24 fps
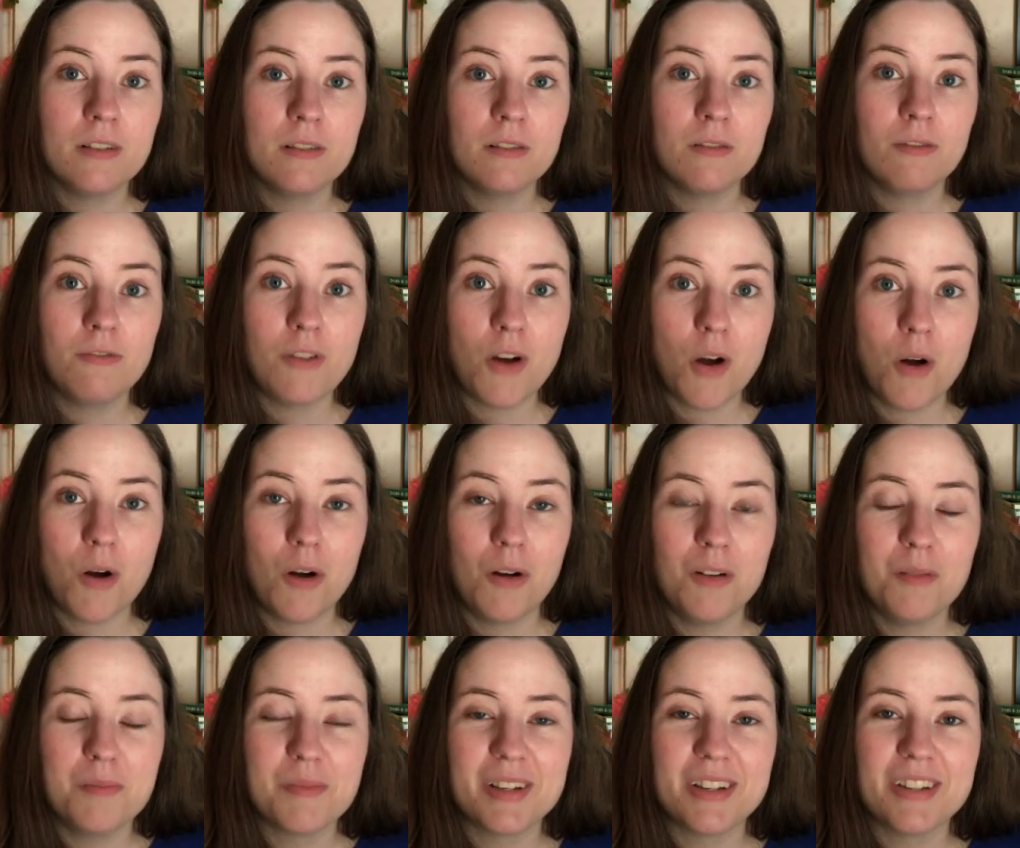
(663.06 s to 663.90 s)
fall
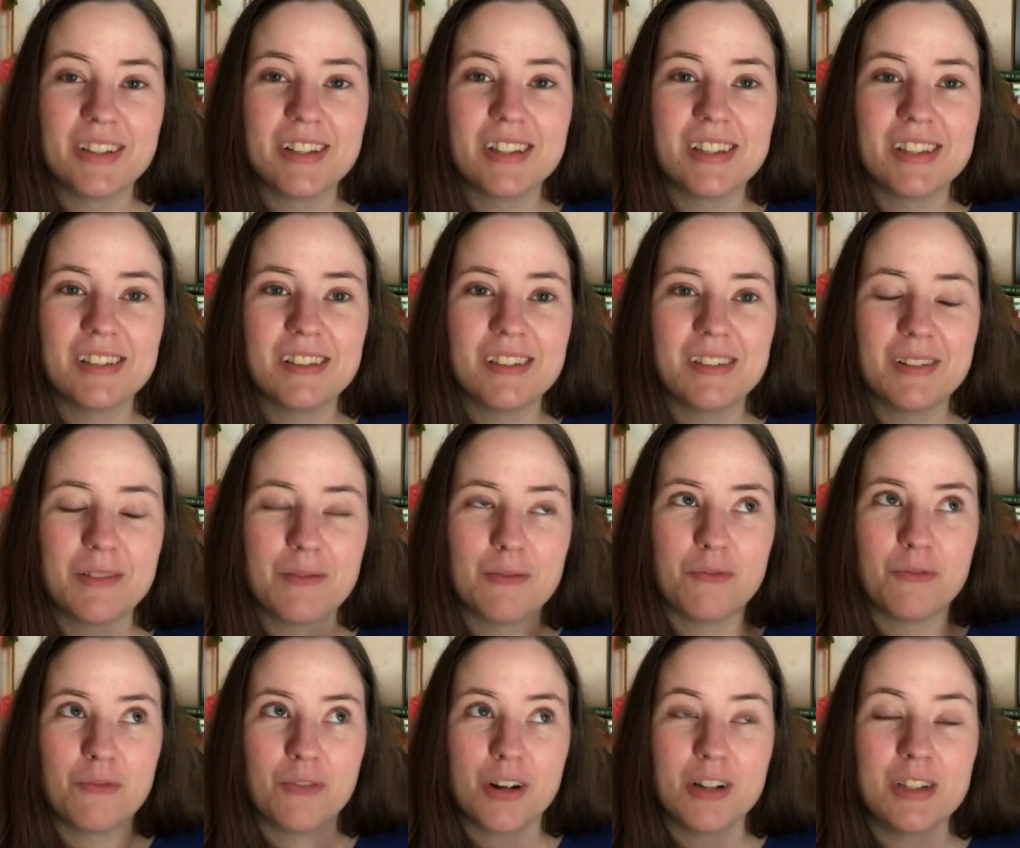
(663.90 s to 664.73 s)
because
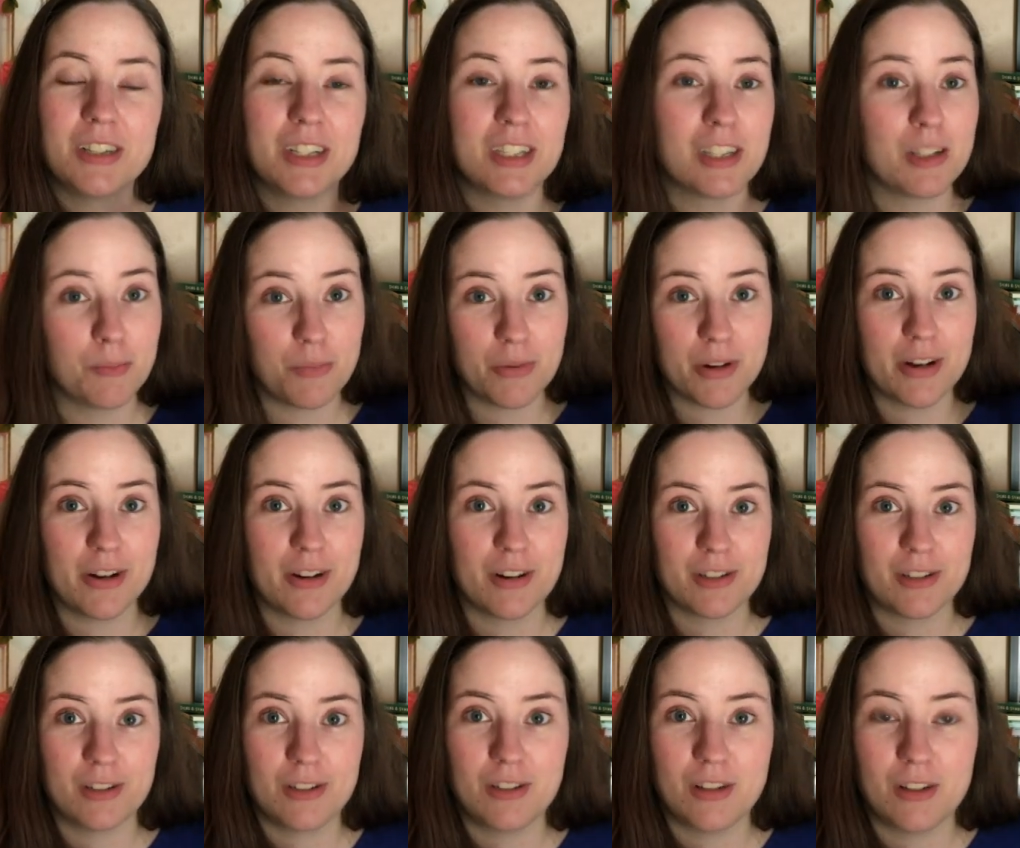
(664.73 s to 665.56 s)
first, it's the
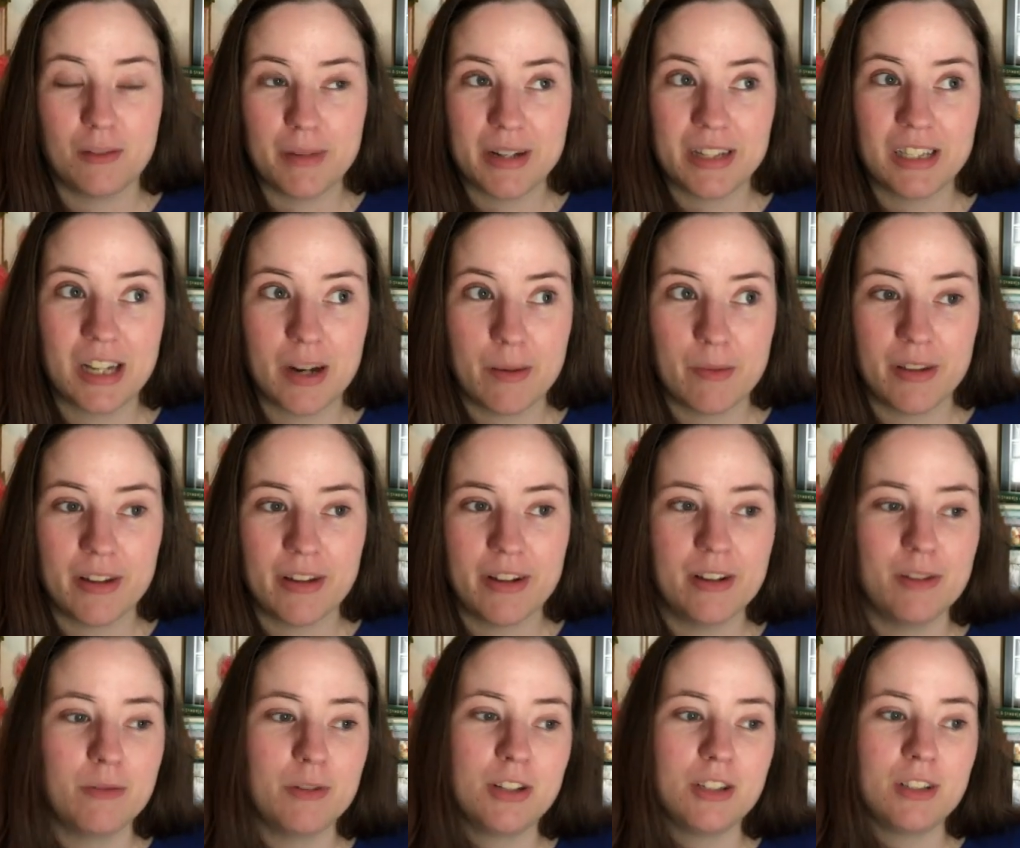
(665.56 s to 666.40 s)
precursor to the best time of the
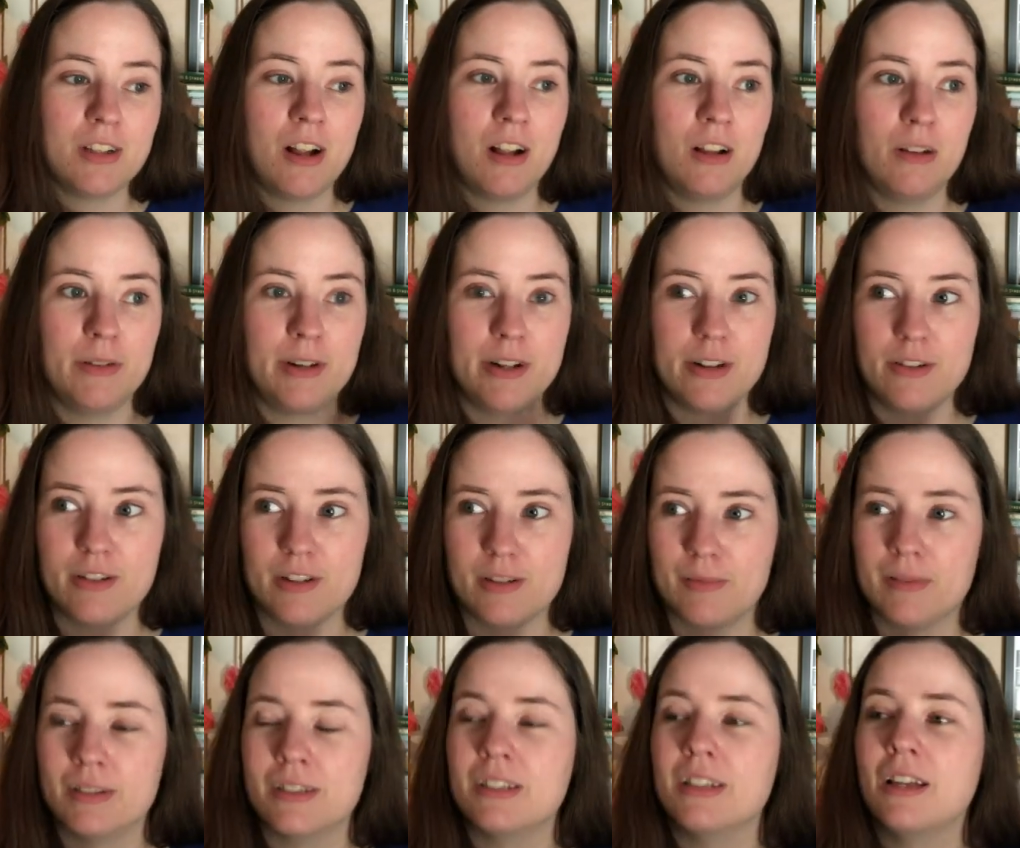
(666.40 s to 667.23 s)
year, which is Halloween and
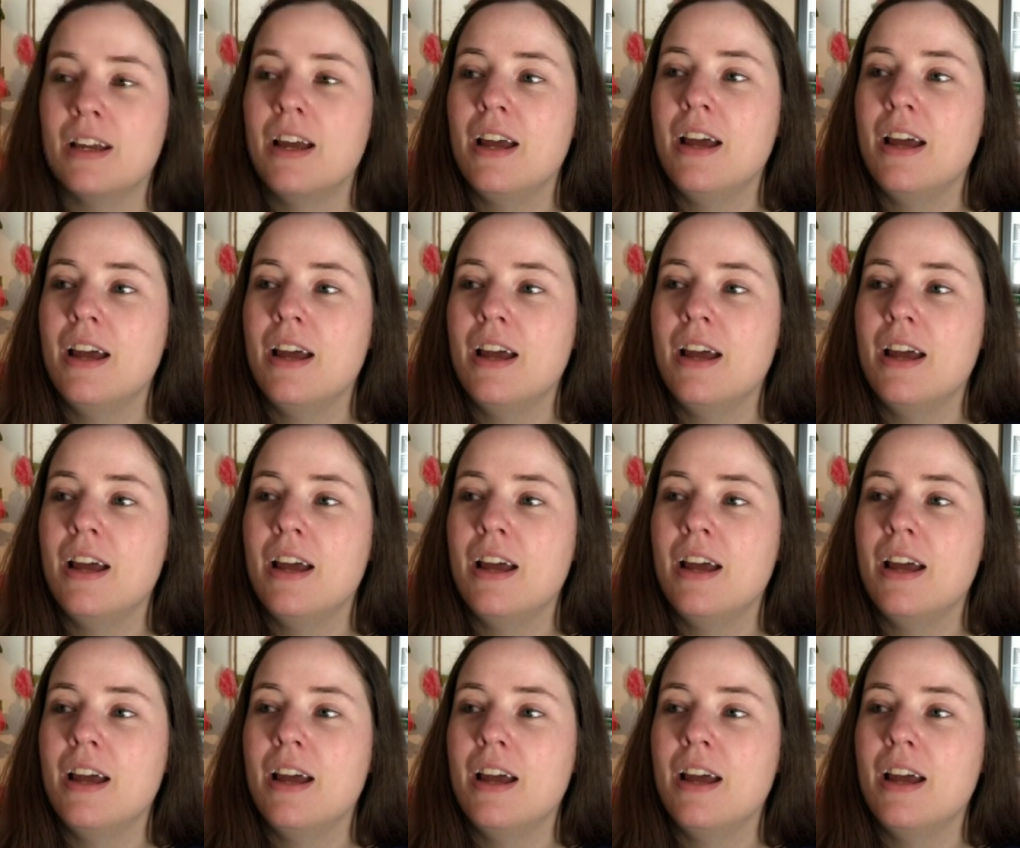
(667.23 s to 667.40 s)
Christmas.